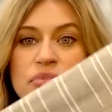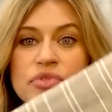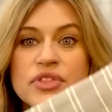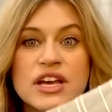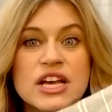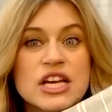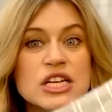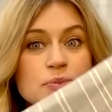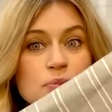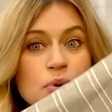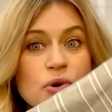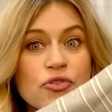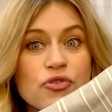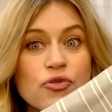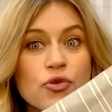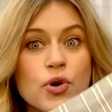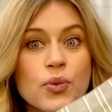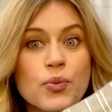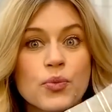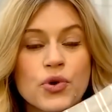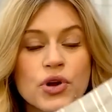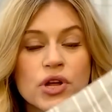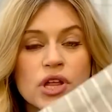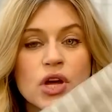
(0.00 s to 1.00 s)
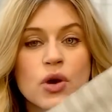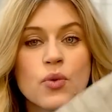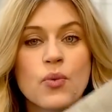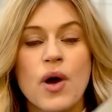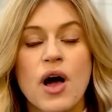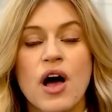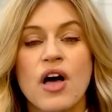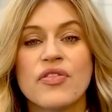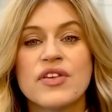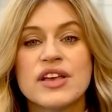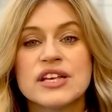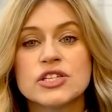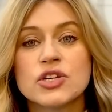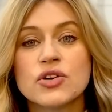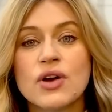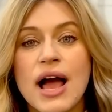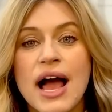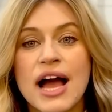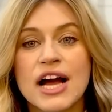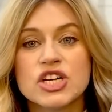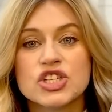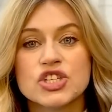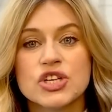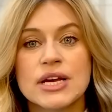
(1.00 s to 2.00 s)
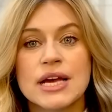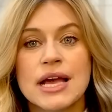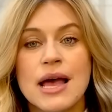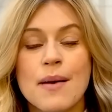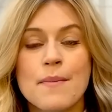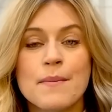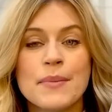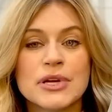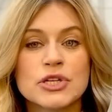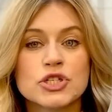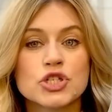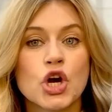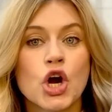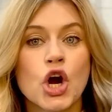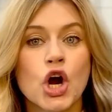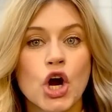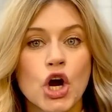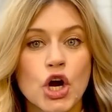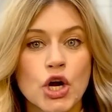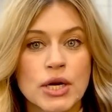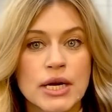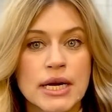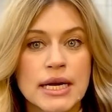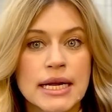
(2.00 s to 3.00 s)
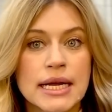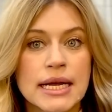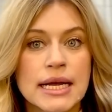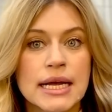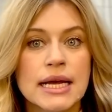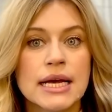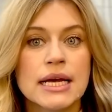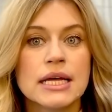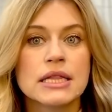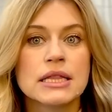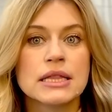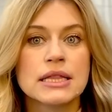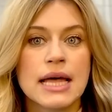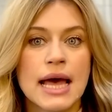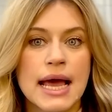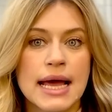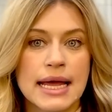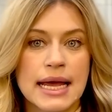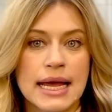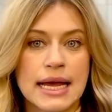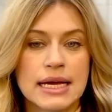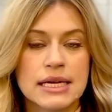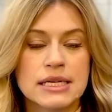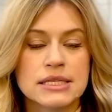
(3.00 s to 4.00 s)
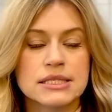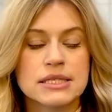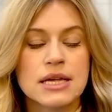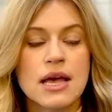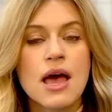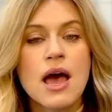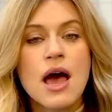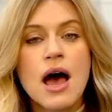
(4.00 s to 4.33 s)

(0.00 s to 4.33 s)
These perform really well. These are actually maternity leggings.